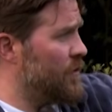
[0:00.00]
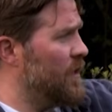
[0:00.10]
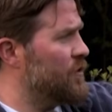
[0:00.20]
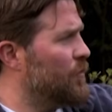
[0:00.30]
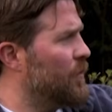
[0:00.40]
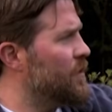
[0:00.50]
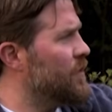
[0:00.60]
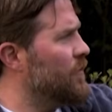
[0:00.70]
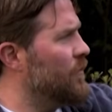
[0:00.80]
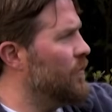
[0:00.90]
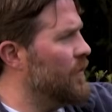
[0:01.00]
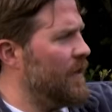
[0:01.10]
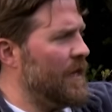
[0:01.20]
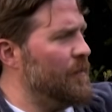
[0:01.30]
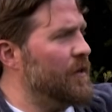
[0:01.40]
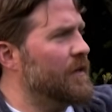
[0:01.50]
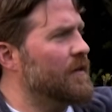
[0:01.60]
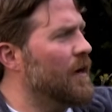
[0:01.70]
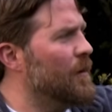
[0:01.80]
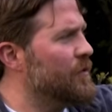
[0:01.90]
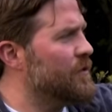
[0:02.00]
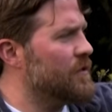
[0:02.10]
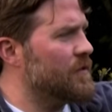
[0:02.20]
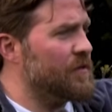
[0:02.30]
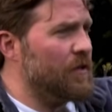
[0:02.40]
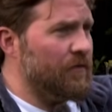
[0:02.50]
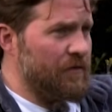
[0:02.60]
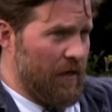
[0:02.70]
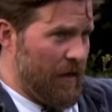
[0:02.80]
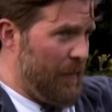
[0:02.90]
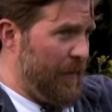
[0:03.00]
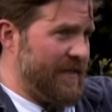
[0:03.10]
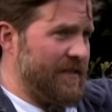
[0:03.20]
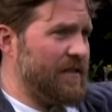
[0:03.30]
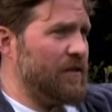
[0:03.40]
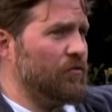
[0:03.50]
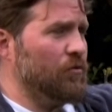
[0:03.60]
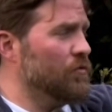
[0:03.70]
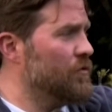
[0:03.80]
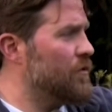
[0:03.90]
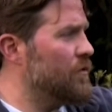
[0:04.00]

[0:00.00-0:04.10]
a nice little project to do. I think anybody could accomplish this themselves. Basic set of tools,